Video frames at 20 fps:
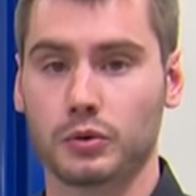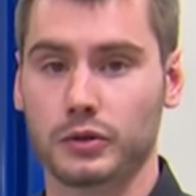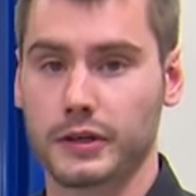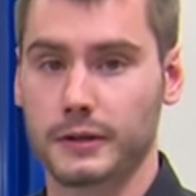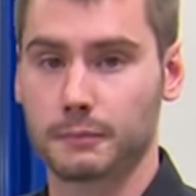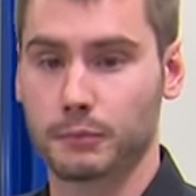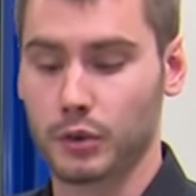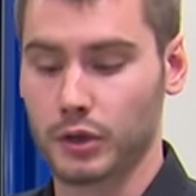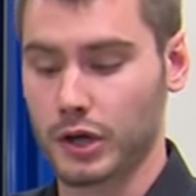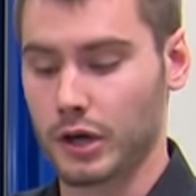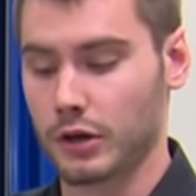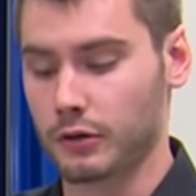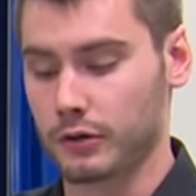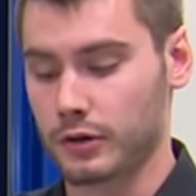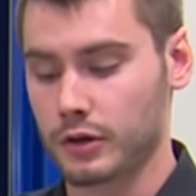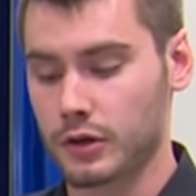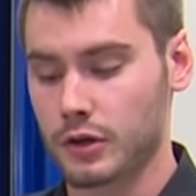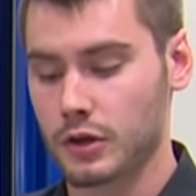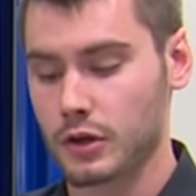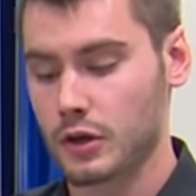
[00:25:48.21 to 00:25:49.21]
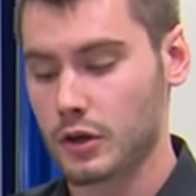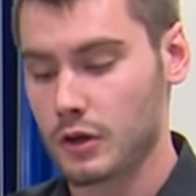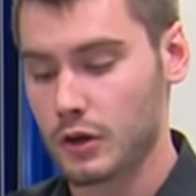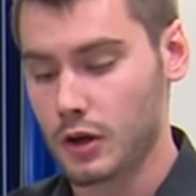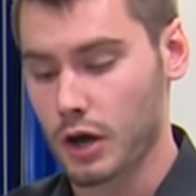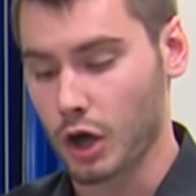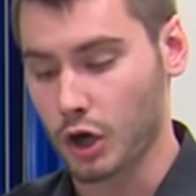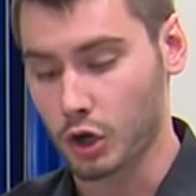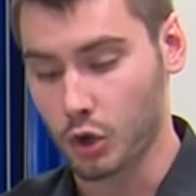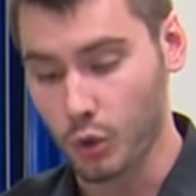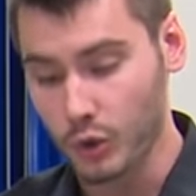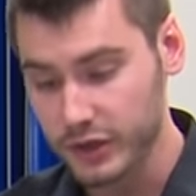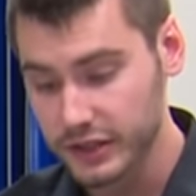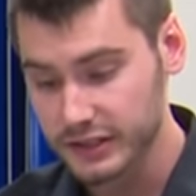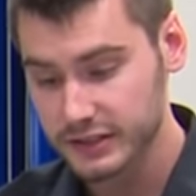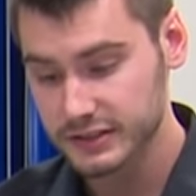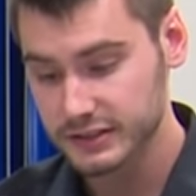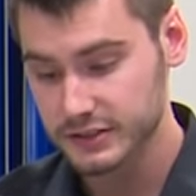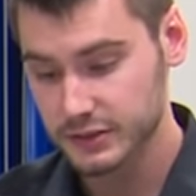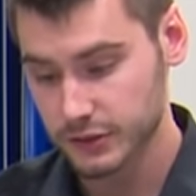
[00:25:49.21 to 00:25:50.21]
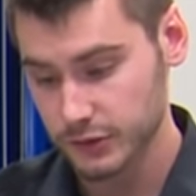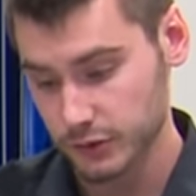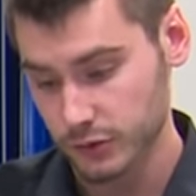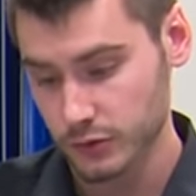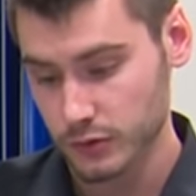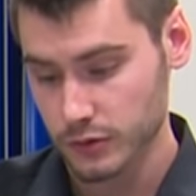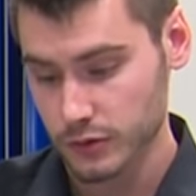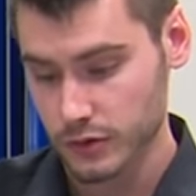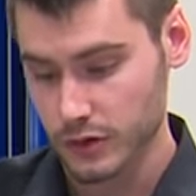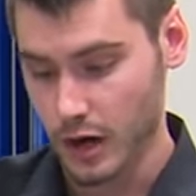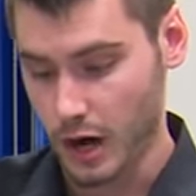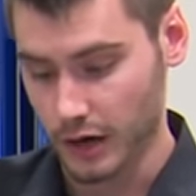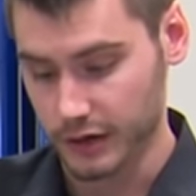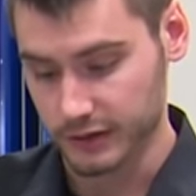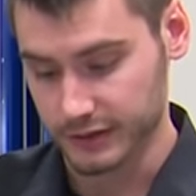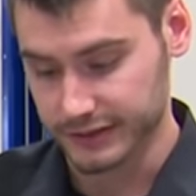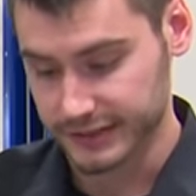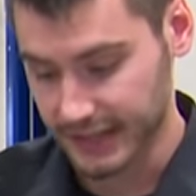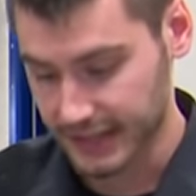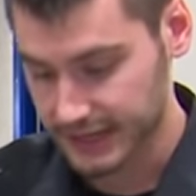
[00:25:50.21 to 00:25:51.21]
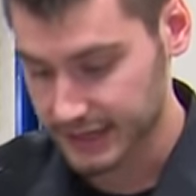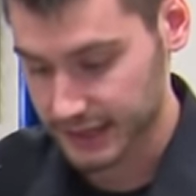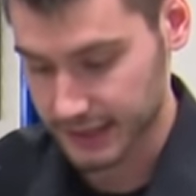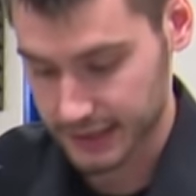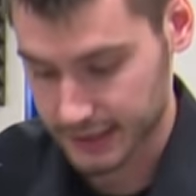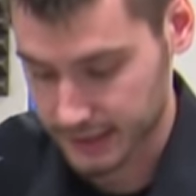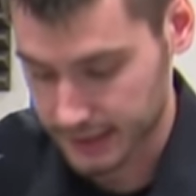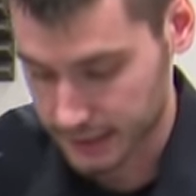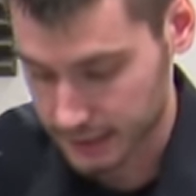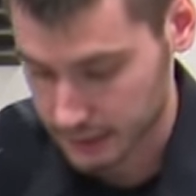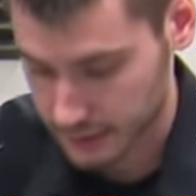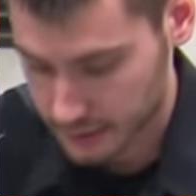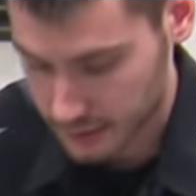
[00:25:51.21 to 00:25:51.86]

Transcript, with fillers: can put out. According to our data here,